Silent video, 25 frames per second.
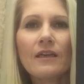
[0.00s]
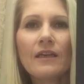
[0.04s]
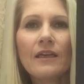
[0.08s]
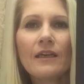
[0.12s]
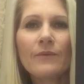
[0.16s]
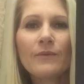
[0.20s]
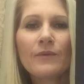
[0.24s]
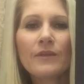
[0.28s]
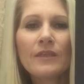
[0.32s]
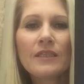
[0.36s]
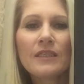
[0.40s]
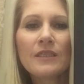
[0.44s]

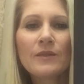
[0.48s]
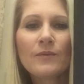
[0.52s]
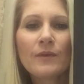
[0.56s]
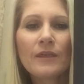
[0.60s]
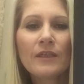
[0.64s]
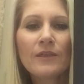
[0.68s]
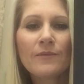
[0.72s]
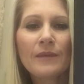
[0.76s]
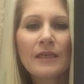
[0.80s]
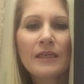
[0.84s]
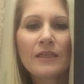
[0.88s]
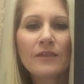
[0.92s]
And with this
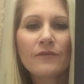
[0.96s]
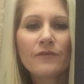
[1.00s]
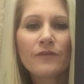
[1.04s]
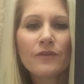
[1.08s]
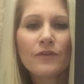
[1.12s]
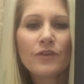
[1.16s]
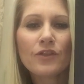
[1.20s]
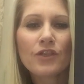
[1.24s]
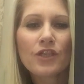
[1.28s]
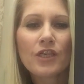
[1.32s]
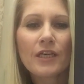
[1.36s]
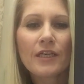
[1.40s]
one I made a
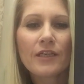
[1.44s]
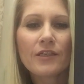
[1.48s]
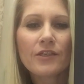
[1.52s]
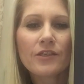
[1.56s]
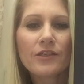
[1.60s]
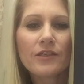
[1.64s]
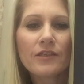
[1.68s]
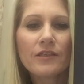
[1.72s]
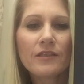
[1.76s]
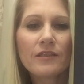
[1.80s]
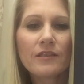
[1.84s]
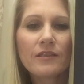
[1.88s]
few
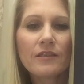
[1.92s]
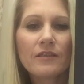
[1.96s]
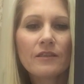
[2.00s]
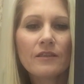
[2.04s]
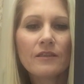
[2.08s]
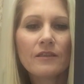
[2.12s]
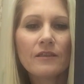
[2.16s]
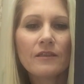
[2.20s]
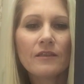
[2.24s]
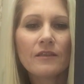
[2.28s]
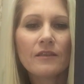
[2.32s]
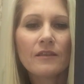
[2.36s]
changes.
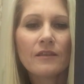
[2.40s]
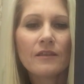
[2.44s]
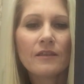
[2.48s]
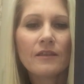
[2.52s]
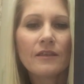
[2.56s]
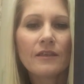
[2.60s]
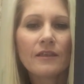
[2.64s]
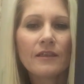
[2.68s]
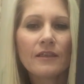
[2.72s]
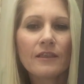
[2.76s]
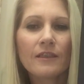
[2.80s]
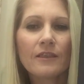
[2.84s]

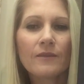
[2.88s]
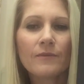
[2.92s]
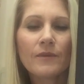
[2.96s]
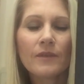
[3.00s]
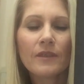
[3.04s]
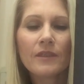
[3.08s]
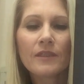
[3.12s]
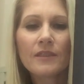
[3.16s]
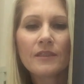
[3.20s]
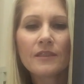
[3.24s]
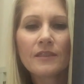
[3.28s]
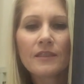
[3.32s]

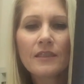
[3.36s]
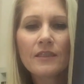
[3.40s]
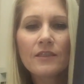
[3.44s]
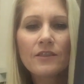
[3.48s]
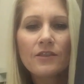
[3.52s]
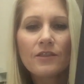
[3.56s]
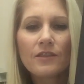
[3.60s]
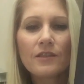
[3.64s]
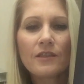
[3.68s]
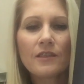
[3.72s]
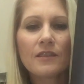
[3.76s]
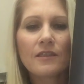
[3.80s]
I
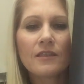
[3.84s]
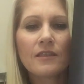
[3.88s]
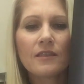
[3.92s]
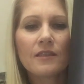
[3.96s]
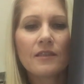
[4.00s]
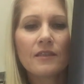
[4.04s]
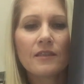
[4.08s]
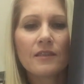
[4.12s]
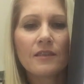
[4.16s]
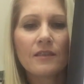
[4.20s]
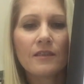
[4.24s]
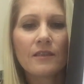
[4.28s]
stitched
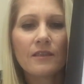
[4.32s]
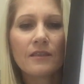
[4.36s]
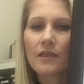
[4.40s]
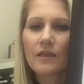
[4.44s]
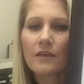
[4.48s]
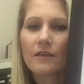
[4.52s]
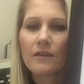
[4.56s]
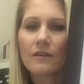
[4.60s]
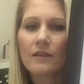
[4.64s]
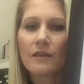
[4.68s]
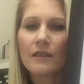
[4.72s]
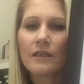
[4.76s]
this
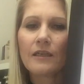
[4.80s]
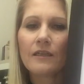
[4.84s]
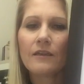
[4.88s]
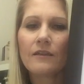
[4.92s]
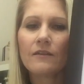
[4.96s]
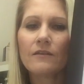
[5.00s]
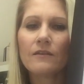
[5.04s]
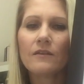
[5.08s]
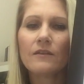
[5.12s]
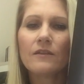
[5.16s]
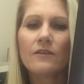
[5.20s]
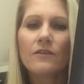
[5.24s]

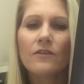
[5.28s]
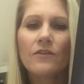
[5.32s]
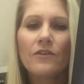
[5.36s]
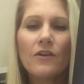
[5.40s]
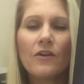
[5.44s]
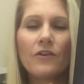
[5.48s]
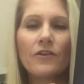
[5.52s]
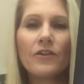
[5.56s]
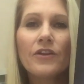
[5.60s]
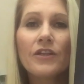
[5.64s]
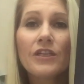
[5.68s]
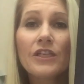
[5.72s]

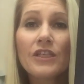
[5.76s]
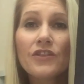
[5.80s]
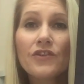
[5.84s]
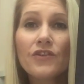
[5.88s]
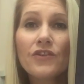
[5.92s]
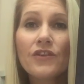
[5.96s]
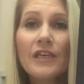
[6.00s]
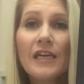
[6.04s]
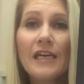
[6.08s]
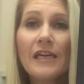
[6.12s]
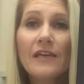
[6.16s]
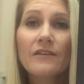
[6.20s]
on
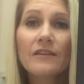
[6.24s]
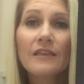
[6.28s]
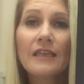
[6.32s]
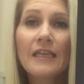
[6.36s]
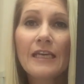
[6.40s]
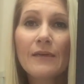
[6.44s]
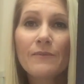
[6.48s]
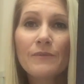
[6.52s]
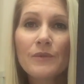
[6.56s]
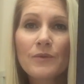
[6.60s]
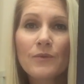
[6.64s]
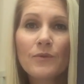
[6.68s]
32 count
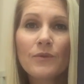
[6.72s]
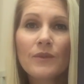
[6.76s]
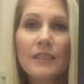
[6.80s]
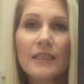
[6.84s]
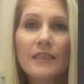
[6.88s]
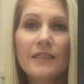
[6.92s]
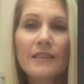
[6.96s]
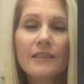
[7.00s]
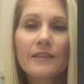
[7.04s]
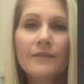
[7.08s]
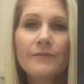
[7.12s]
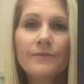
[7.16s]
lambswool
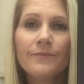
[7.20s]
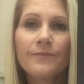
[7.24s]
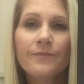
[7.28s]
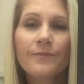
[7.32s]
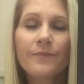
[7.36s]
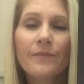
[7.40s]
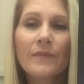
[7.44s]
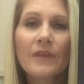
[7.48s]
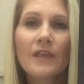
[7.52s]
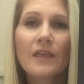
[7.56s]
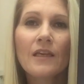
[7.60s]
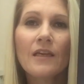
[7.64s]
linen,
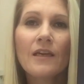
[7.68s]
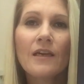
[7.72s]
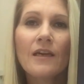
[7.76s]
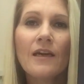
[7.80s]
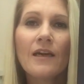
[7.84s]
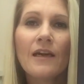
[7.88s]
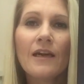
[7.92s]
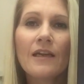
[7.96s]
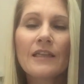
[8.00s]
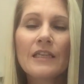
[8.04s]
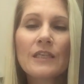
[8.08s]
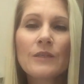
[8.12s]

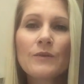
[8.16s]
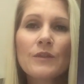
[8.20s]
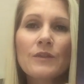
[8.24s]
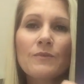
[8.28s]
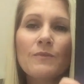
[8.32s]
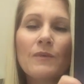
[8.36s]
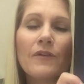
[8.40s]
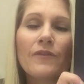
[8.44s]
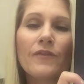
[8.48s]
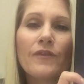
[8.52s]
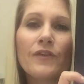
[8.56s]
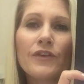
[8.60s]
and this was
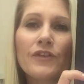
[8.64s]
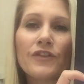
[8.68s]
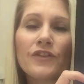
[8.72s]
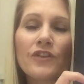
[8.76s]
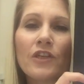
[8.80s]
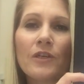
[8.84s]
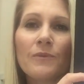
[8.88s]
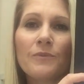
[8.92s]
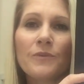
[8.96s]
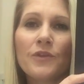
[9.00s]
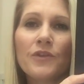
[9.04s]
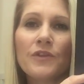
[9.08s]
my first
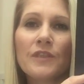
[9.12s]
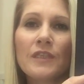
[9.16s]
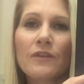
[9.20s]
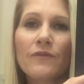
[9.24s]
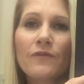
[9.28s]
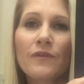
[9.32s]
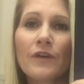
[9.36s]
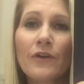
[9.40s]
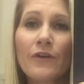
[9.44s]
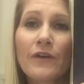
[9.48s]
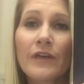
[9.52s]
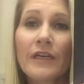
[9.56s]
time
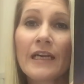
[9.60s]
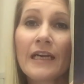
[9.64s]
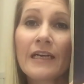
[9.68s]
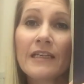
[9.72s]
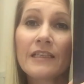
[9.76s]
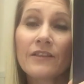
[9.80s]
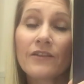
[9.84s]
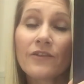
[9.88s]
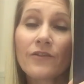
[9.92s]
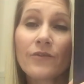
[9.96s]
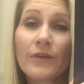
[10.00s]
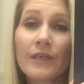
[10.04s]
using
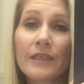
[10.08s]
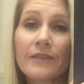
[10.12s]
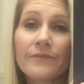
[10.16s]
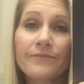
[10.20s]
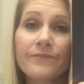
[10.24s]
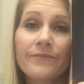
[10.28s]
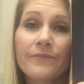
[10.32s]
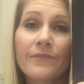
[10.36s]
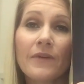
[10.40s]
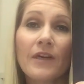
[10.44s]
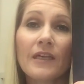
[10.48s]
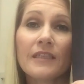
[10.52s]
variegated thread.
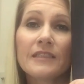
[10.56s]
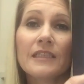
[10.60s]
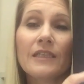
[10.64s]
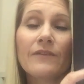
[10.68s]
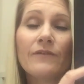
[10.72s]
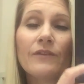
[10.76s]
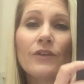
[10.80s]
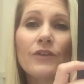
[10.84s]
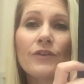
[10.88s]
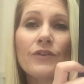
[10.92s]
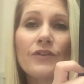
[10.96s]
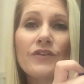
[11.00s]
I'd
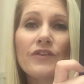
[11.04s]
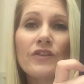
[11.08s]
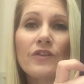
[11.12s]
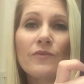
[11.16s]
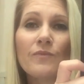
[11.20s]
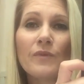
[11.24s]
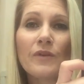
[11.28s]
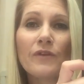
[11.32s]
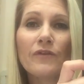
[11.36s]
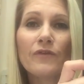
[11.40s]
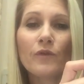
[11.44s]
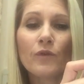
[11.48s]
never used it
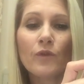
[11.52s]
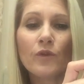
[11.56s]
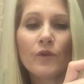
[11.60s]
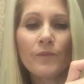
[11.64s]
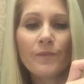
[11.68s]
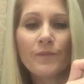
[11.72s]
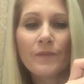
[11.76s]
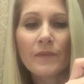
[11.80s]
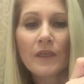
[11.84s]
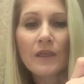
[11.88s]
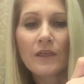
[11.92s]
before.